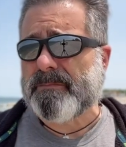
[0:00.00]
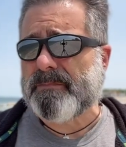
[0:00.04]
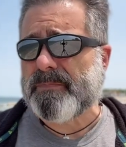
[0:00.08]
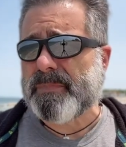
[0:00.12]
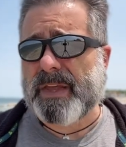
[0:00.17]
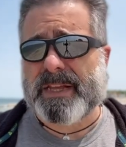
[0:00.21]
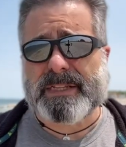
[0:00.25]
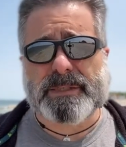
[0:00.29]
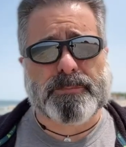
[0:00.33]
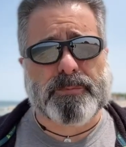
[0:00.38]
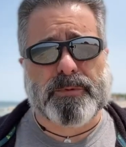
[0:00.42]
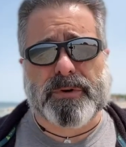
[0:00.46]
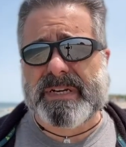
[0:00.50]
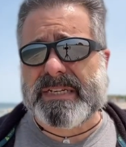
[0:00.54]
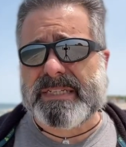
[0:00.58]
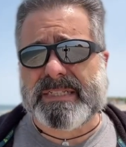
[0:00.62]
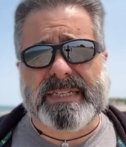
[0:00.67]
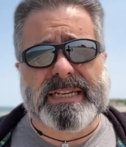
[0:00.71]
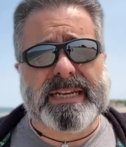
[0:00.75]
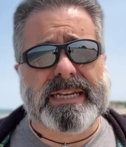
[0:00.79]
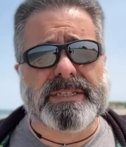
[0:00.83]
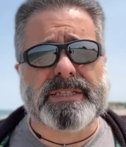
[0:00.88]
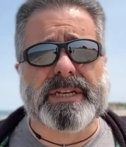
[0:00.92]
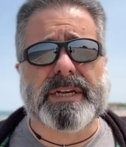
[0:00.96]
it's
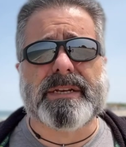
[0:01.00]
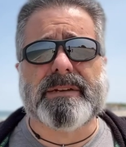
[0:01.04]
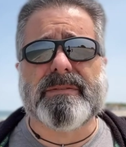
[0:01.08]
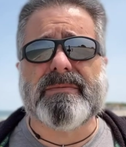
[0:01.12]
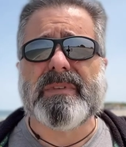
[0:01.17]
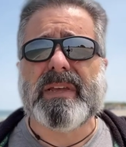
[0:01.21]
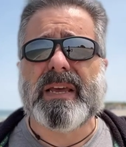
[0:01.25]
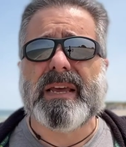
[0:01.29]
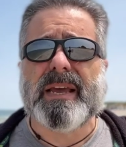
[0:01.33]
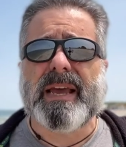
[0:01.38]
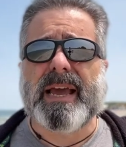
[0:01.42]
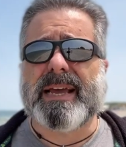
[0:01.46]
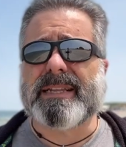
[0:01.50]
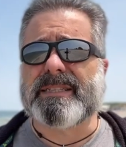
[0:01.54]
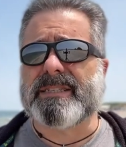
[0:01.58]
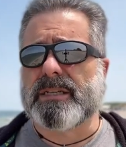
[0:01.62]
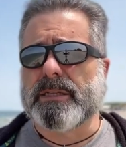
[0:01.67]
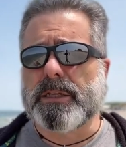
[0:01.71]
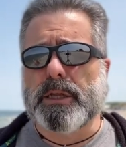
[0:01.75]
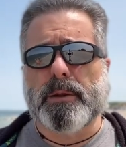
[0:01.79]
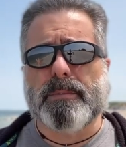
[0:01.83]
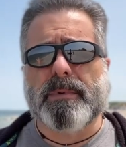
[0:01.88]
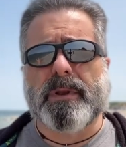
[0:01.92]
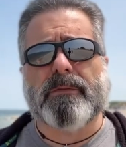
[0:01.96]
preseason, it's a
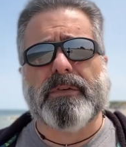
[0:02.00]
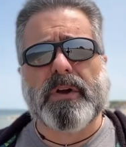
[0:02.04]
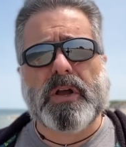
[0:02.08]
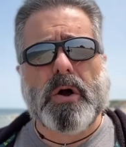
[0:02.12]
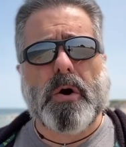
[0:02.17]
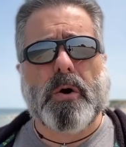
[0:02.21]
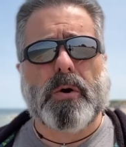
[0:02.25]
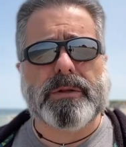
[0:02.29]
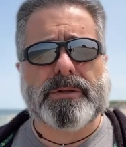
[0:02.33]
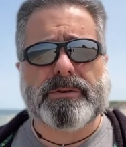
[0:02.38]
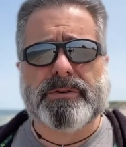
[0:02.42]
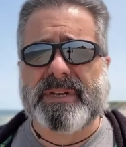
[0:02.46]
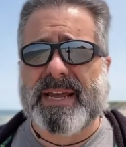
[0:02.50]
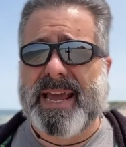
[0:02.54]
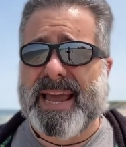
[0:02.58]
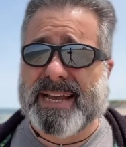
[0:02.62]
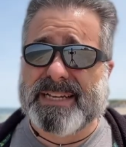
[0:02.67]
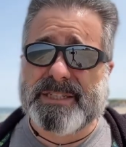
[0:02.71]
little bit of a colder day.